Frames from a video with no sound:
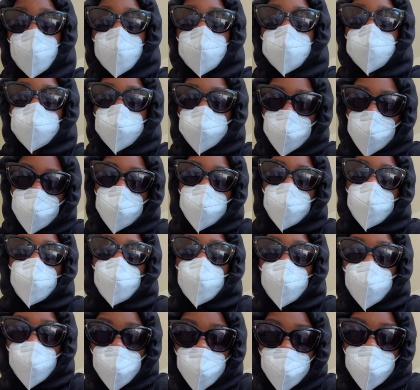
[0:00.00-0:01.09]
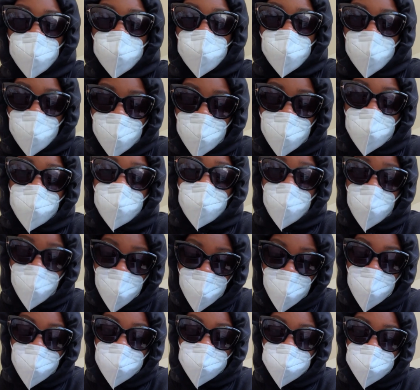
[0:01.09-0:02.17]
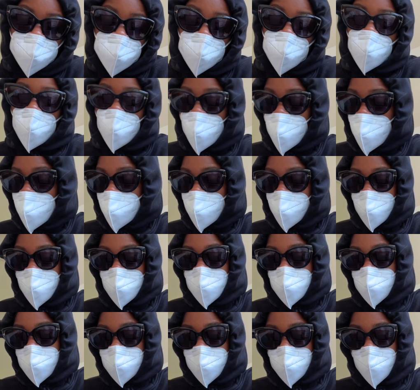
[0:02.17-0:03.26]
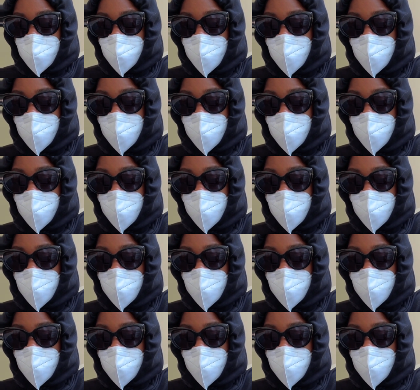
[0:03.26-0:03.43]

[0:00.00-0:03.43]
always trying to whoop my ass, always.